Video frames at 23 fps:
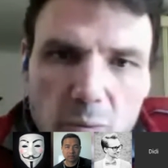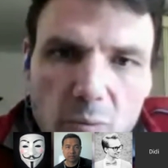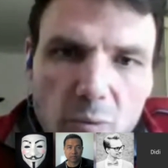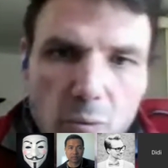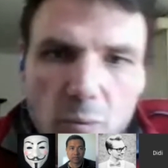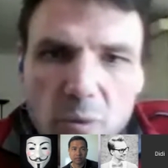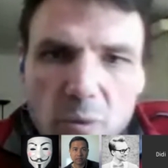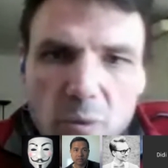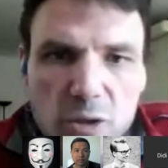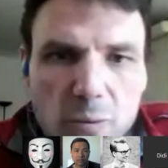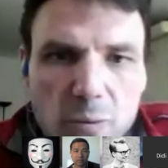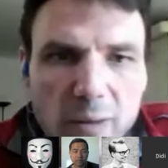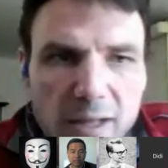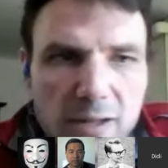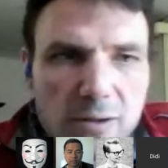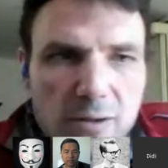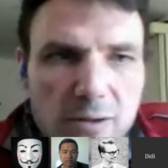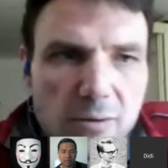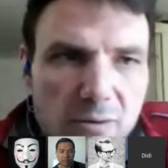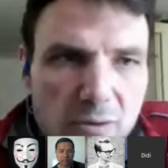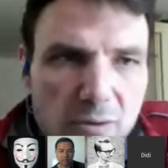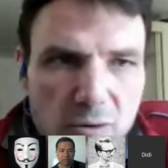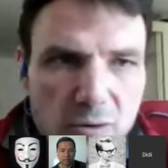which one
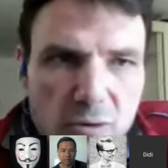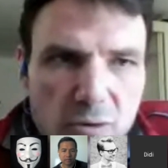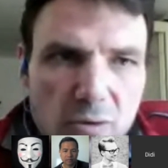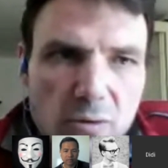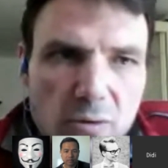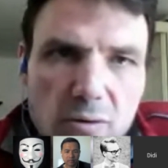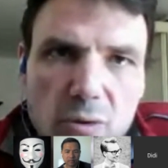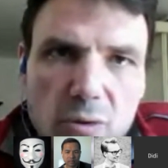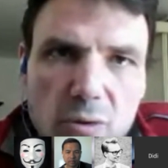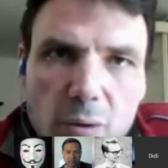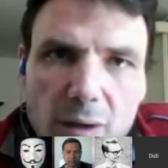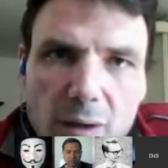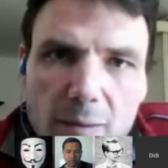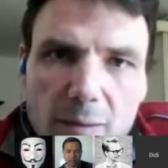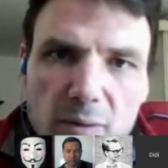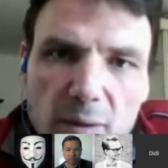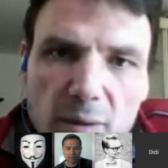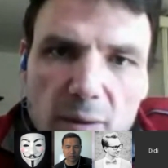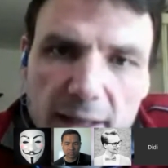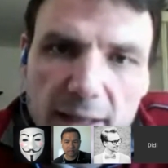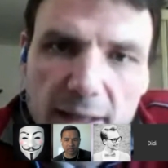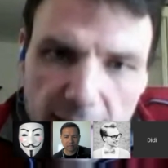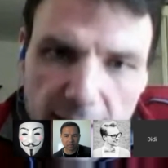to
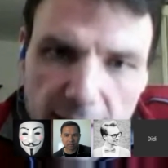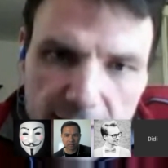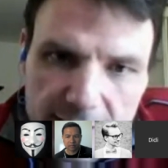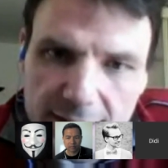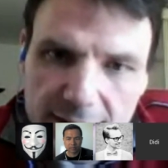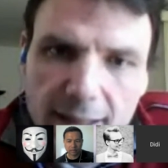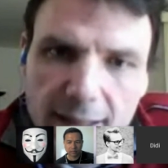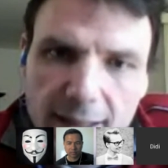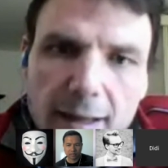implement next.